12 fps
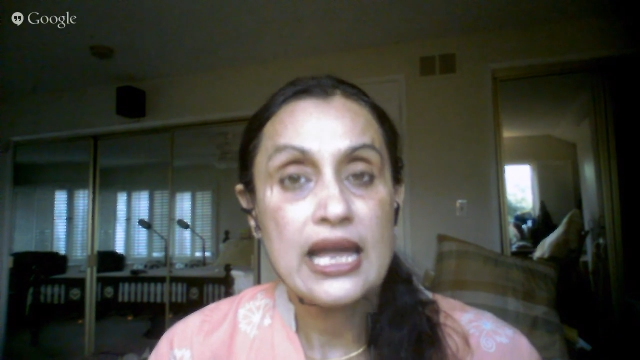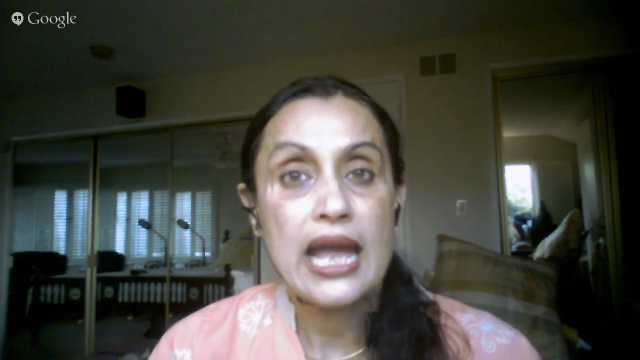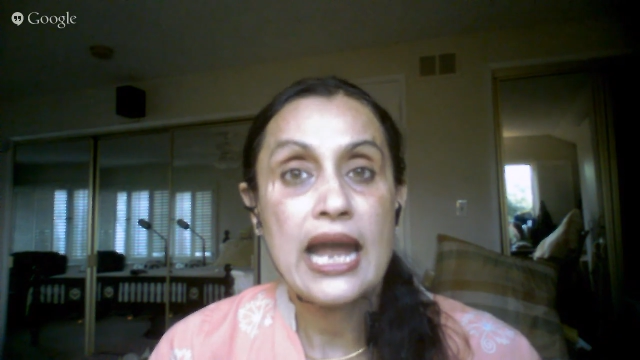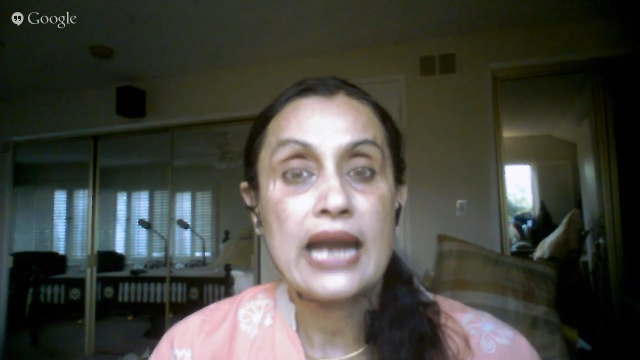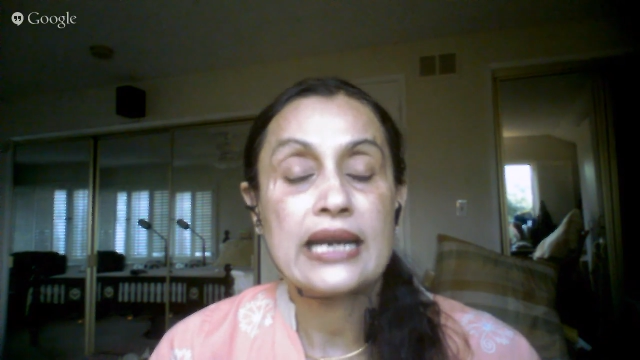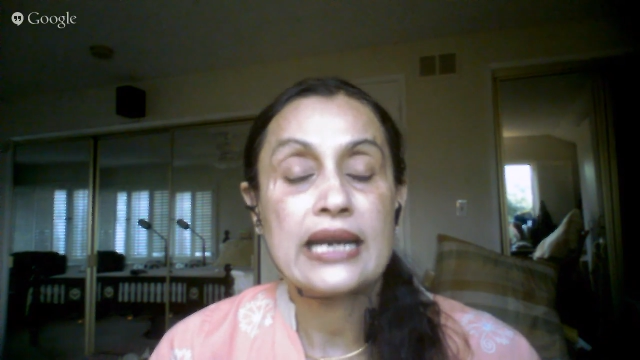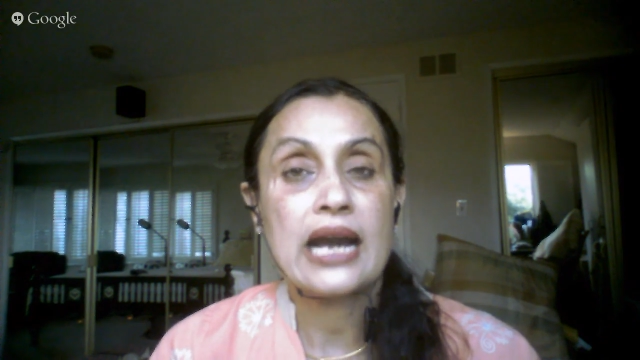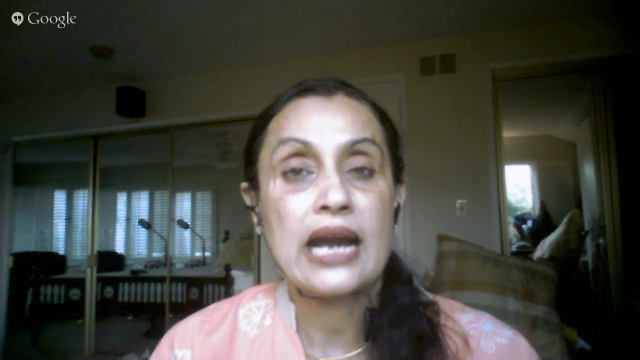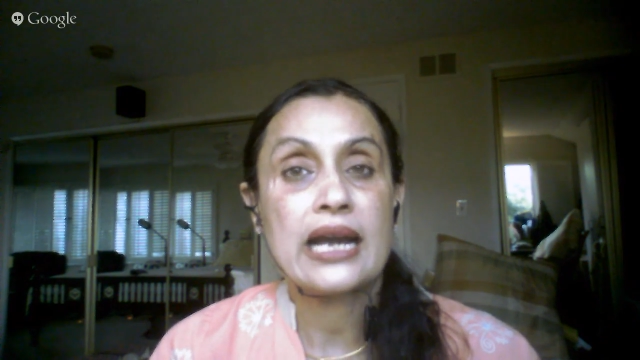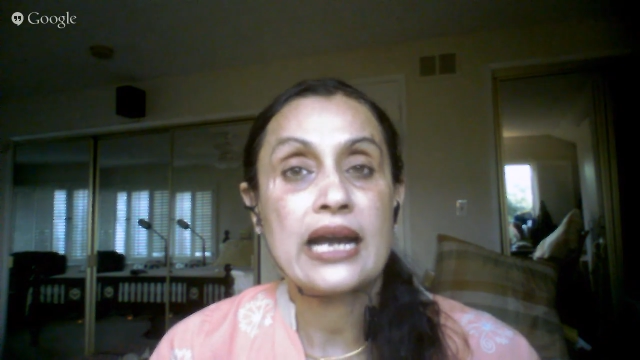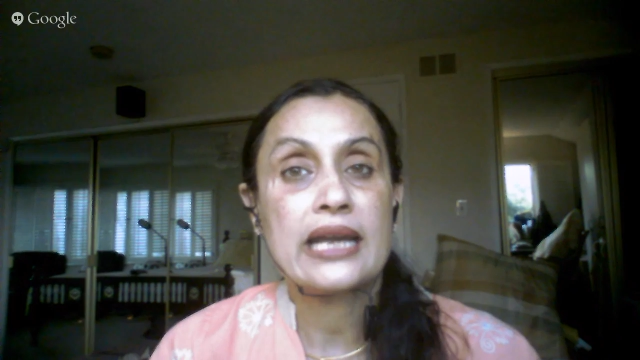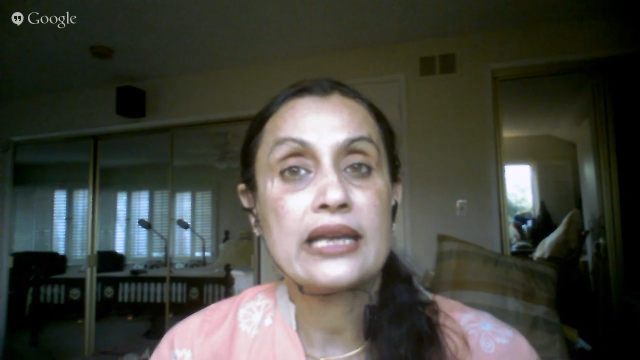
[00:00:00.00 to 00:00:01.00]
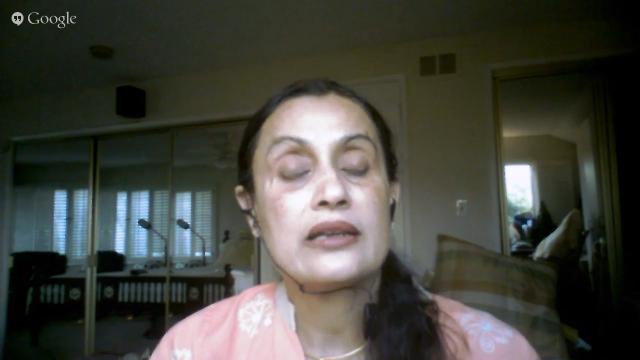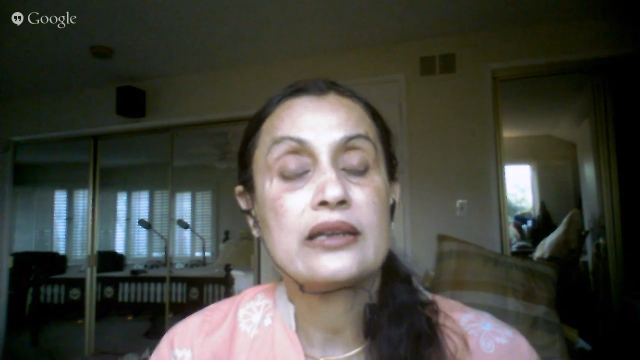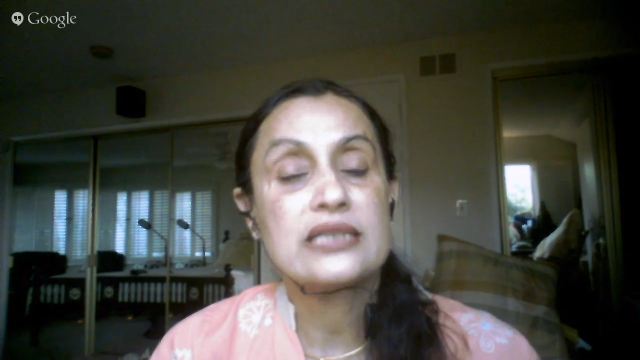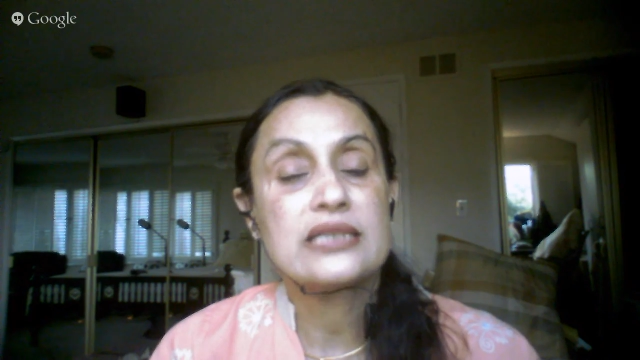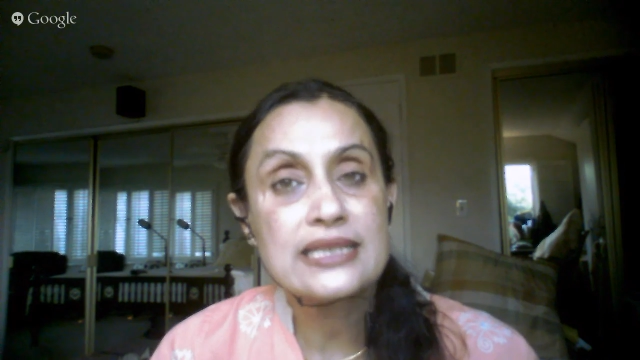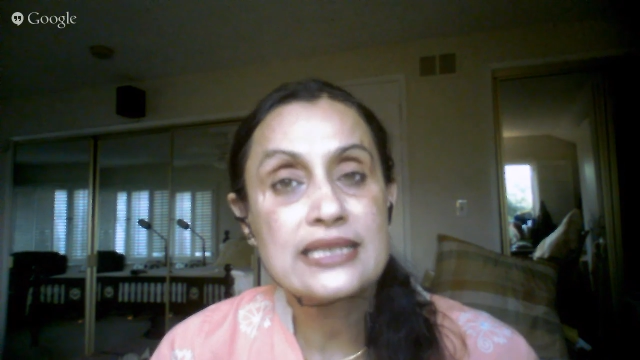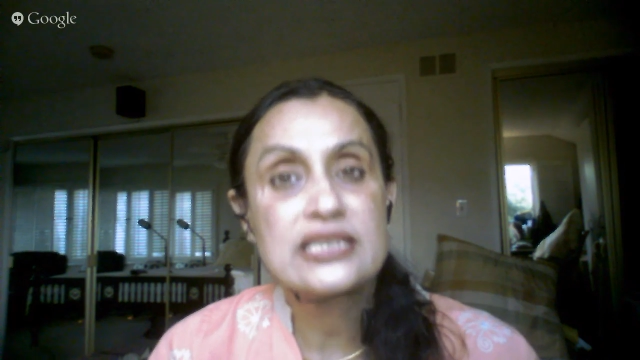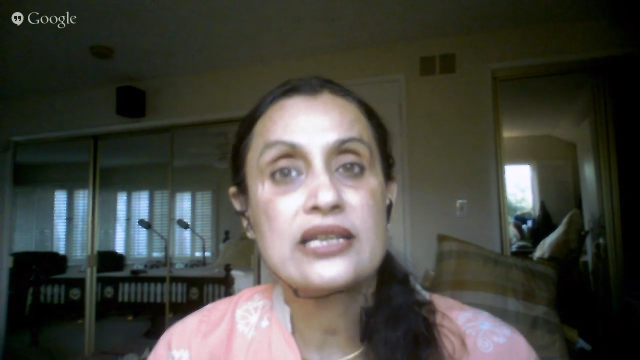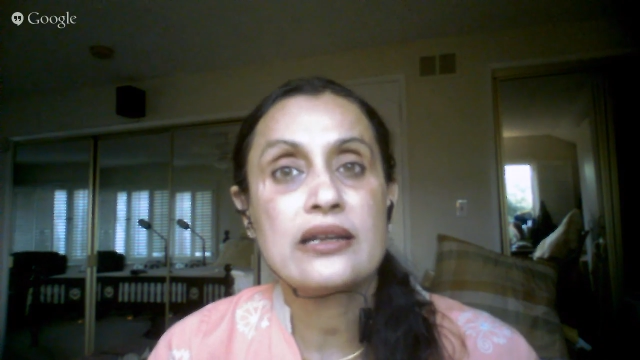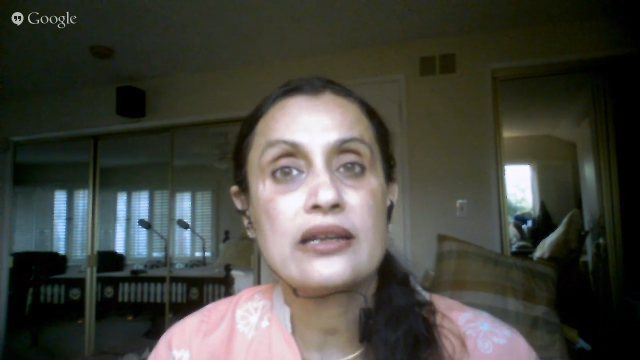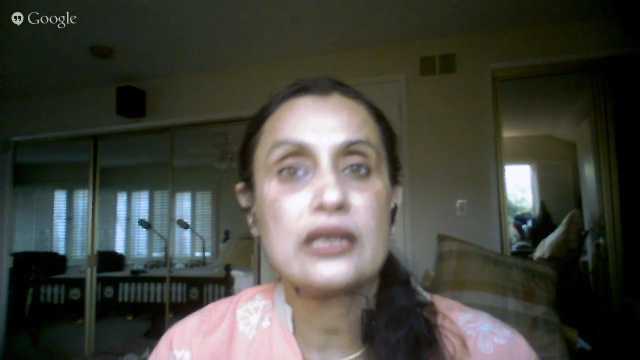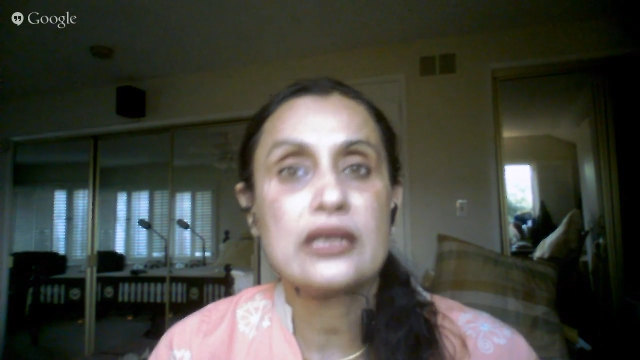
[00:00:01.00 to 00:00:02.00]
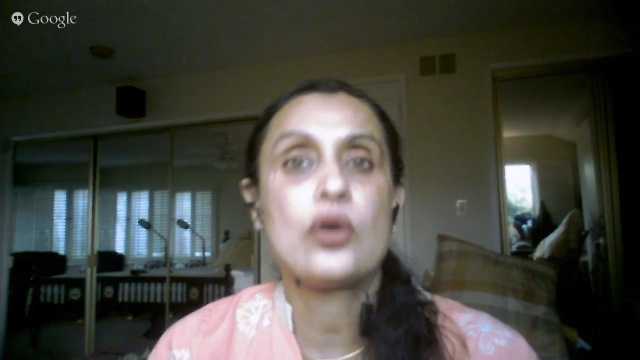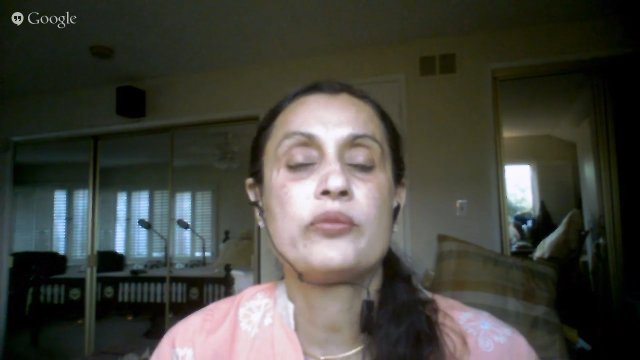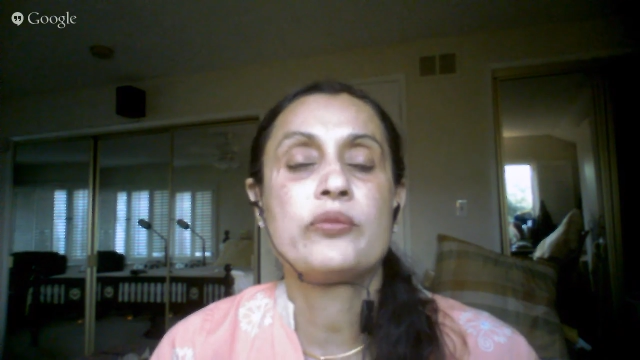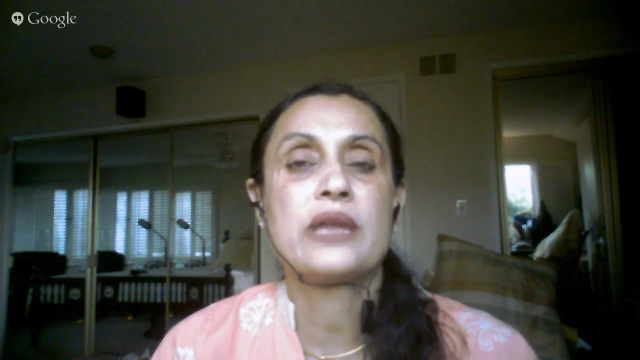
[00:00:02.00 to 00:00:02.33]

and I sincerely hope